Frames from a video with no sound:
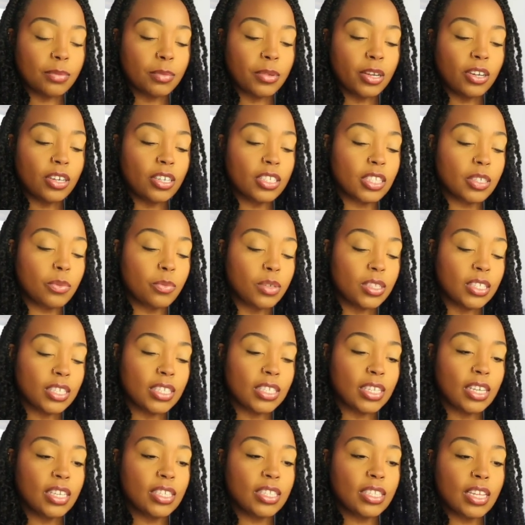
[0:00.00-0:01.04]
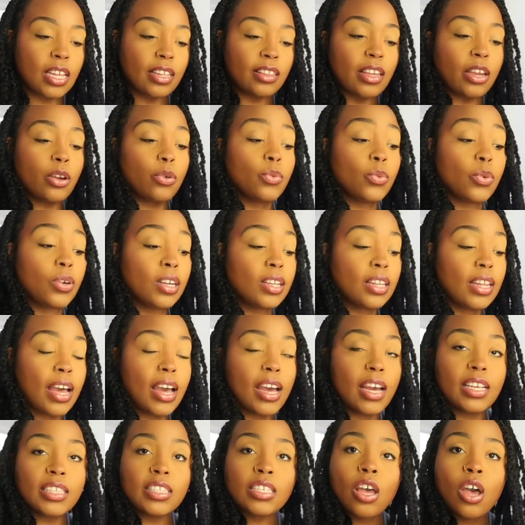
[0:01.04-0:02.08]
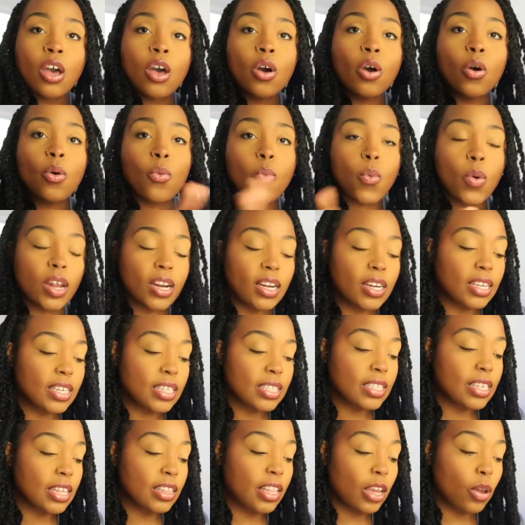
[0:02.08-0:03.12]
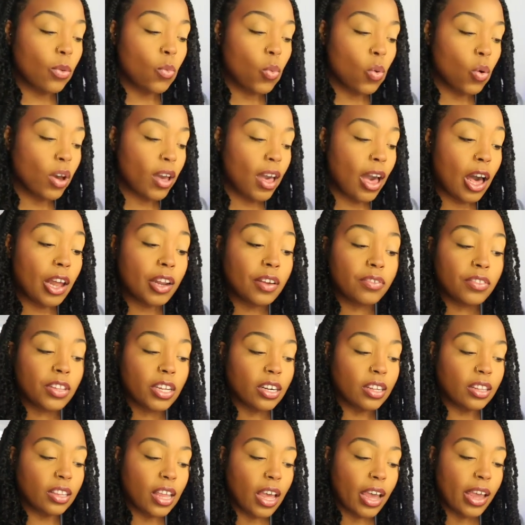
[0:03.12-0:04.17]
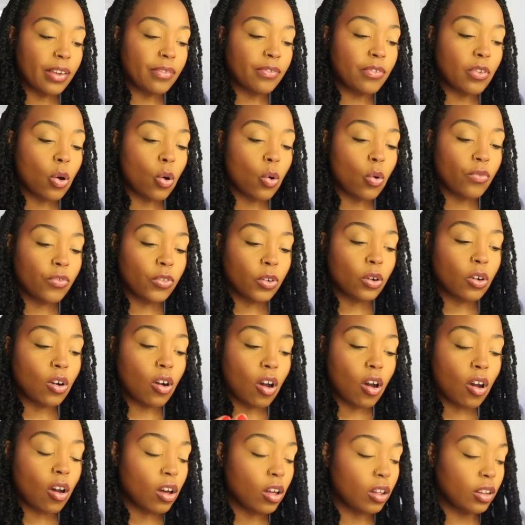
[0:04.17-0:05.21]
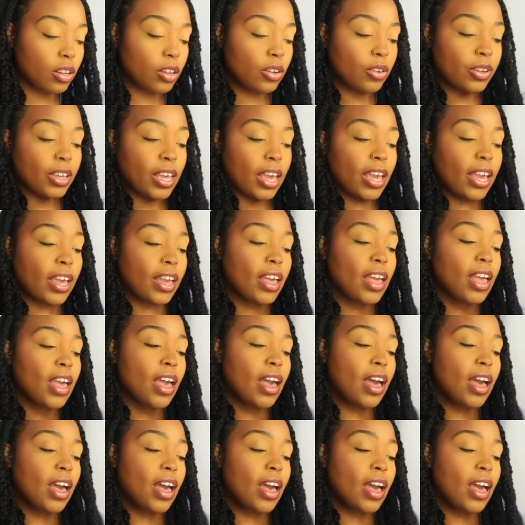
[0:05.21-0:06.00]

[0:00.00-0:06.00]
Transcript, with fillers: I'm hearing someone says that they realize what it is that they want out of their life overall, okay?